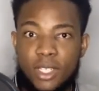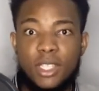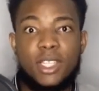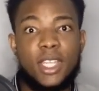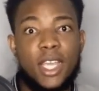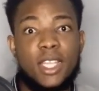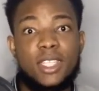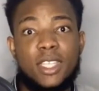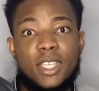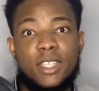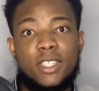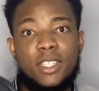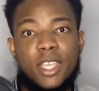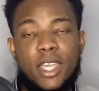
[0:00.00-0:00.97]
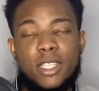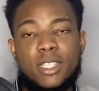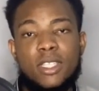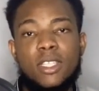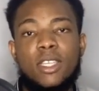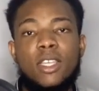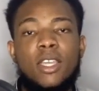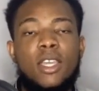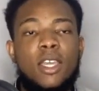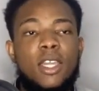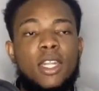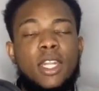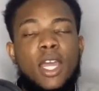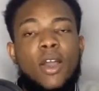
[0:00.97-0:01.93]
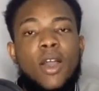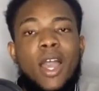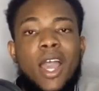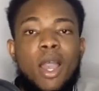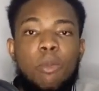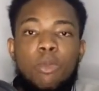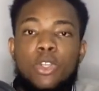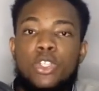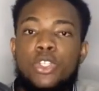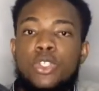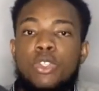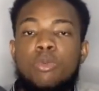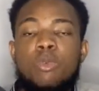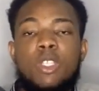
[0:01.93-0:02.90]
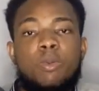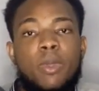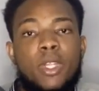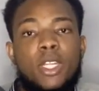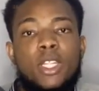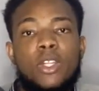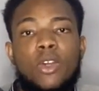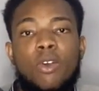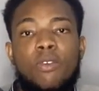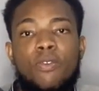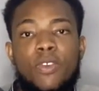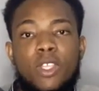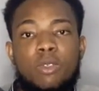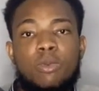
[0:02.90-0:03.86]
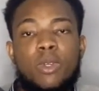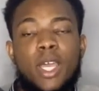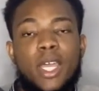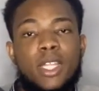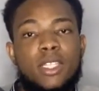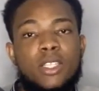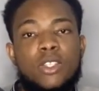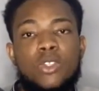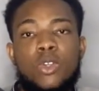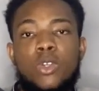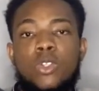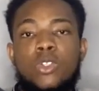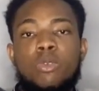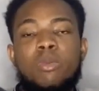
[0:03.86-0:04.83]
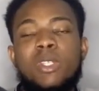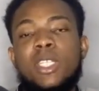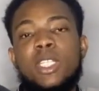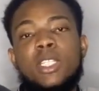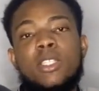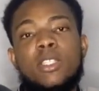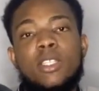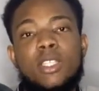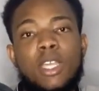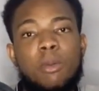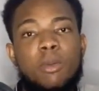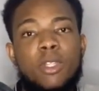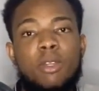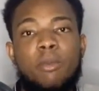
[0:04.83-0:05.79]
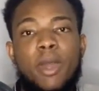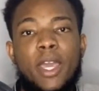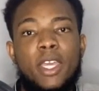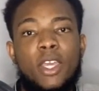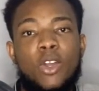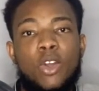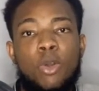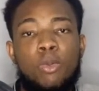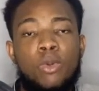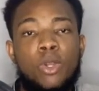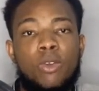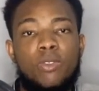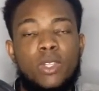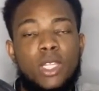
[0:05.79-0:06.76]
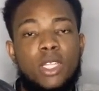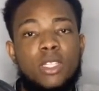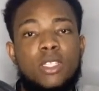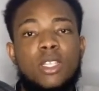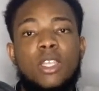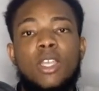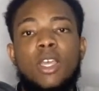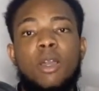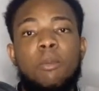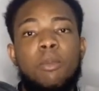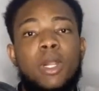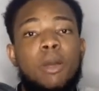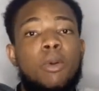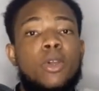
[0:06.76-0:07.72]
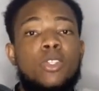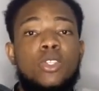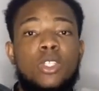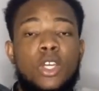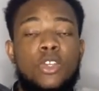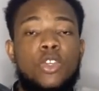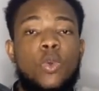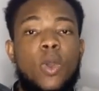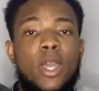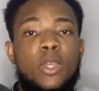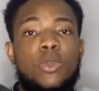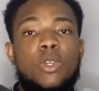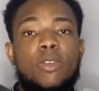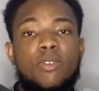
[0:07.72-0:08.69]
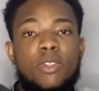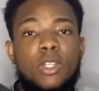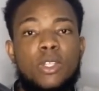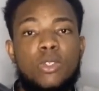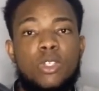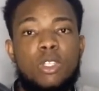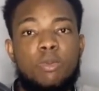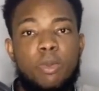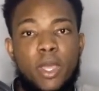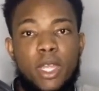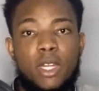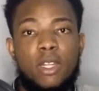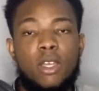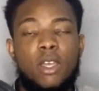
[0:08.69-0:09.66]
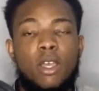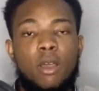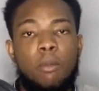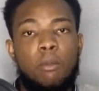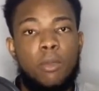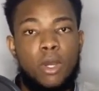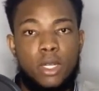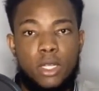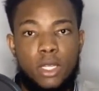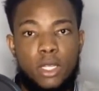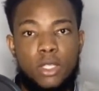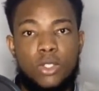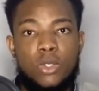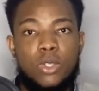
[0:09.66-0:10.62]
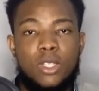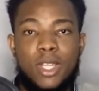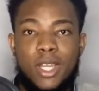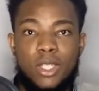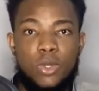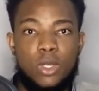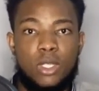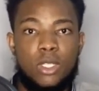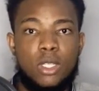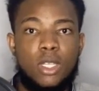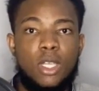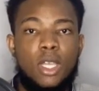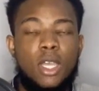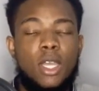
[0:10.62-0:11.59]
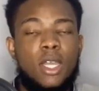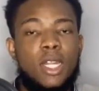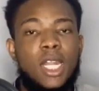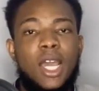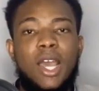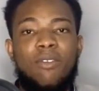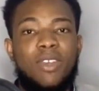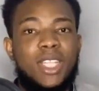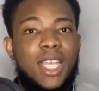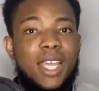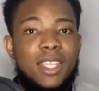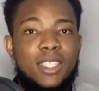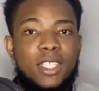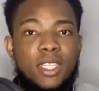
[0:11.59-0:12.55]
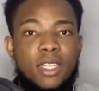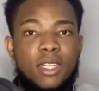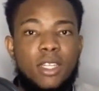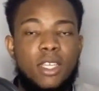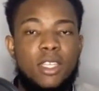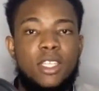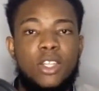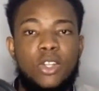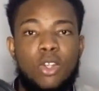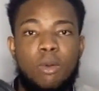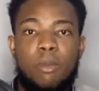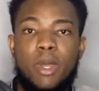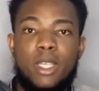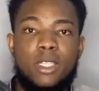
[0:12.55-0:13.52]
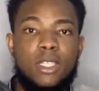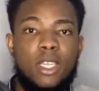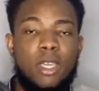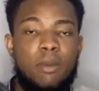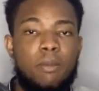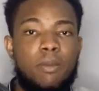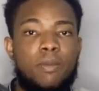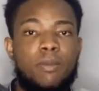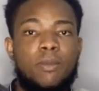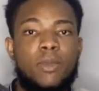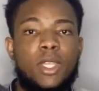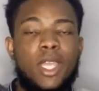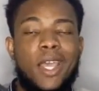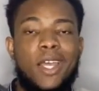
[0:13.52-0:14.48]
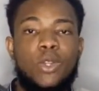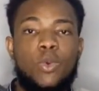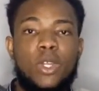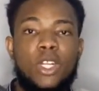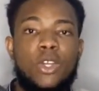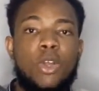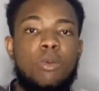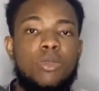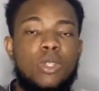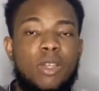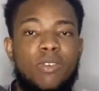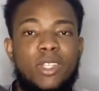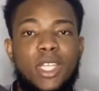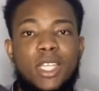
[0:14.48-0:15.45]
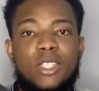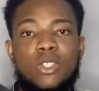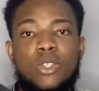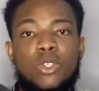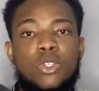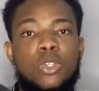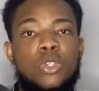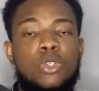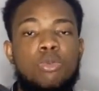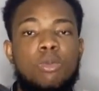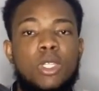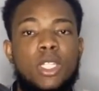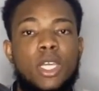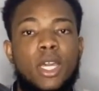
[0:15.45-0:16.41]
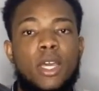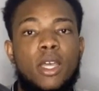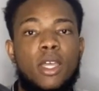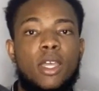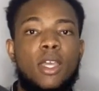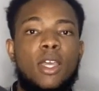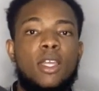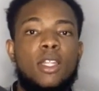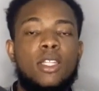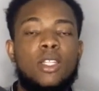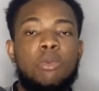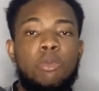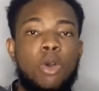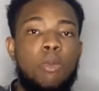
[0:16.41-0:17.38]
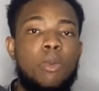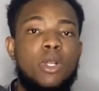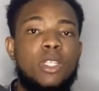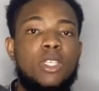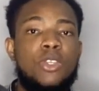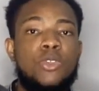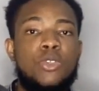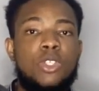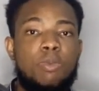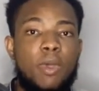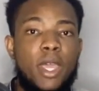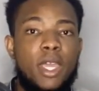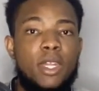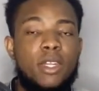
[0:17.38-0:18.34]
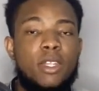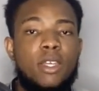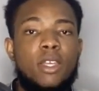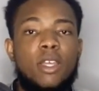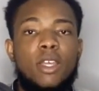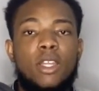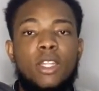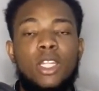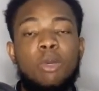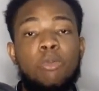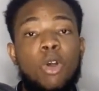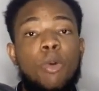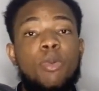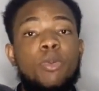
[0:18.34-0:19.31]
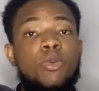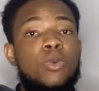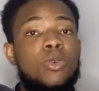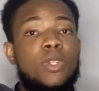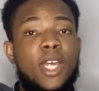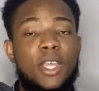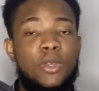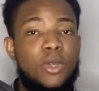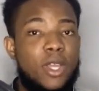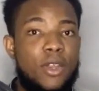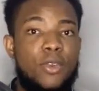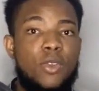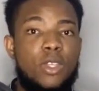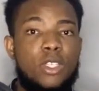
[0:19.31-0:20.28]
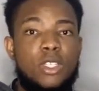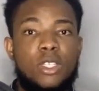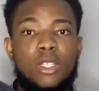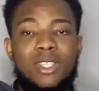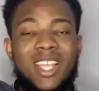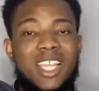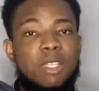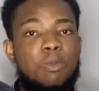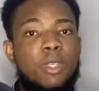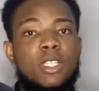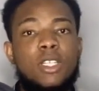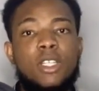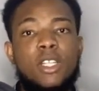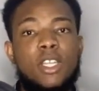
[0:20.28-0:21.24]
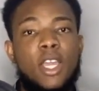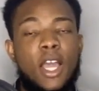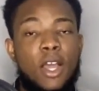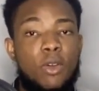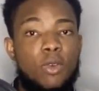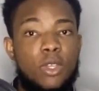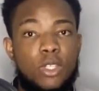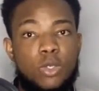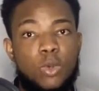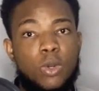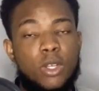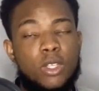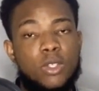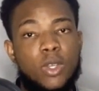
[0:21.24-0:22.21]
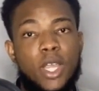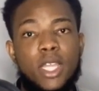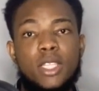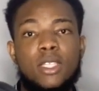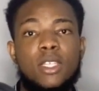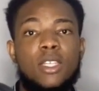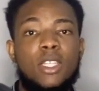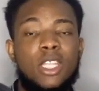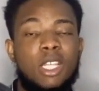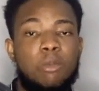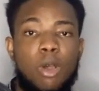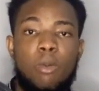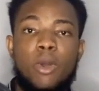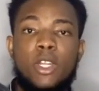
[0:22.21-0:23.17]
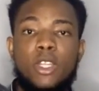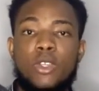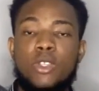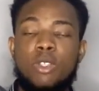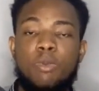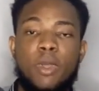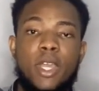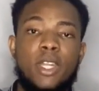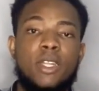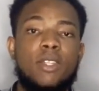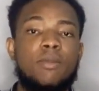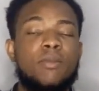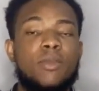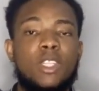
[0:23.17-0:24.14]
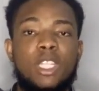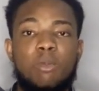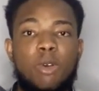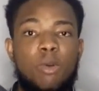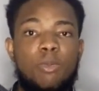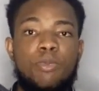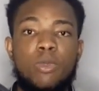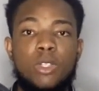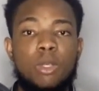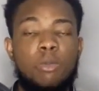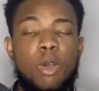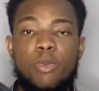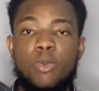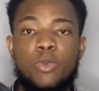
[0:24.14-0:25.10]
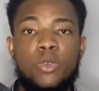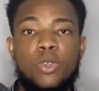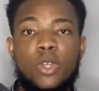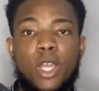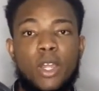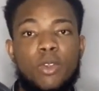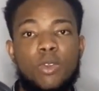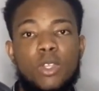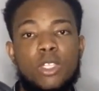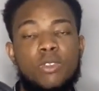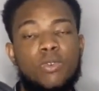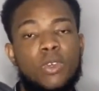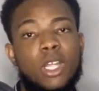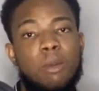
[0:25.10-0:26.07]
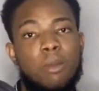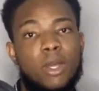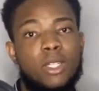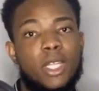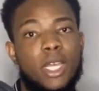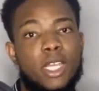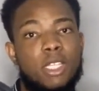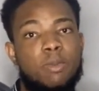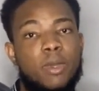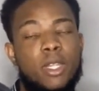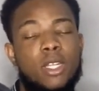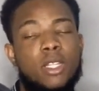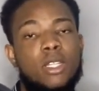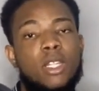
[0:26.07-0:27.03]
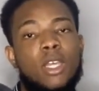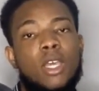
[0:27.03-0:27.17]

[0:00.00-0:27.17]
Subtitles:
The answer is yes. Now, how much should you be spending on Facebook ads is going to be determined by a couple of things, but I'm going to tell you why you even need to spend money to start with. Now, advertising is a numbers game, and when it comes to advertising on social media, the more money you spend, the more people that you can reach. That's basically how it works, right? The more money you spend, the more people you can reach for the amount that you're spending.